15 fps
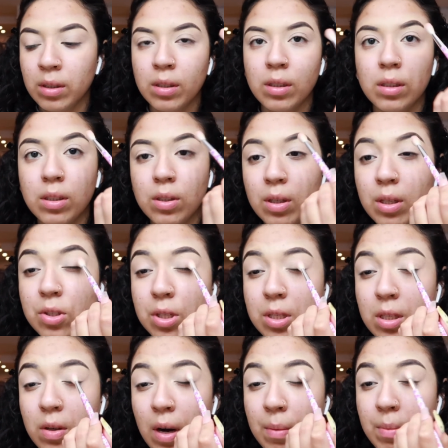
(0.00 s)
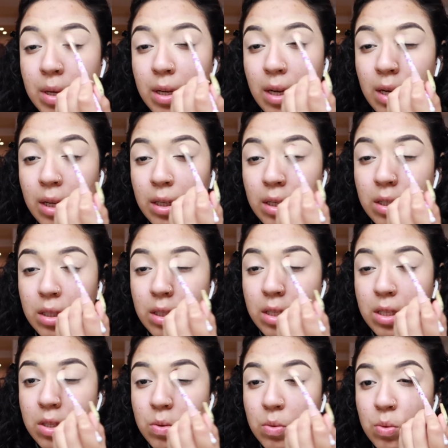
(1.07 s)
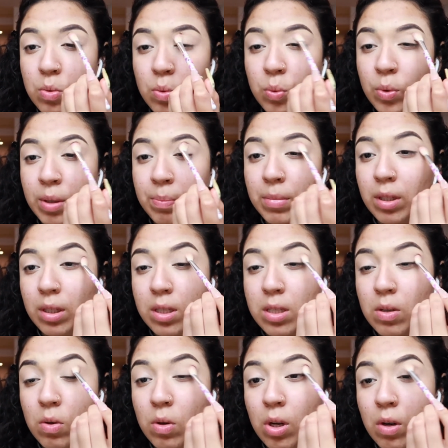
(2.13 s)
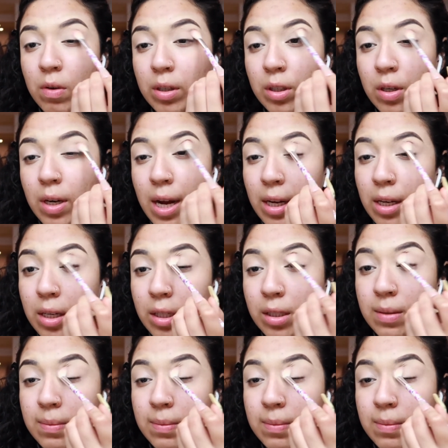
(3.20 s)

You can just grab it and like literally sweep this all over your eyelid.